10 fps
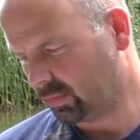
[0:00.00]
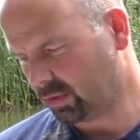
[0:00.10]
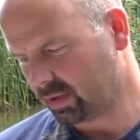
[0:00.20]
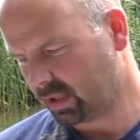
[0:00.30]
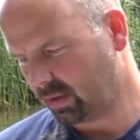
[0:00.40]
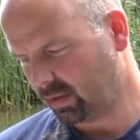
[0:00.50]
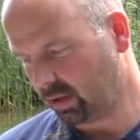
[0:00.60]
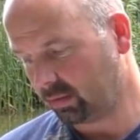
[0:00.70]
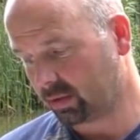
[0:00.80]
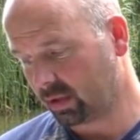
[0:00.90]
Doesn't say,
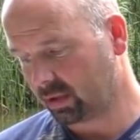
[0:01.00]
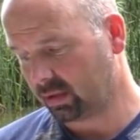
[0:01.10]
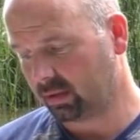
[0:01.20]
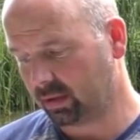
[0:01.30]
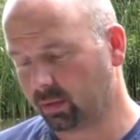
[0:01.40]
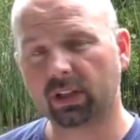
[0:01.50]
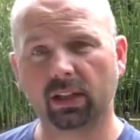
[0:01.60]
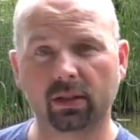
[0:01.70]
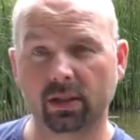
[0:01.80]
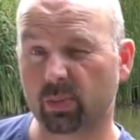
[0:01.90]
oh, she's in UK
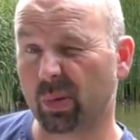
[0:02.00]
because that's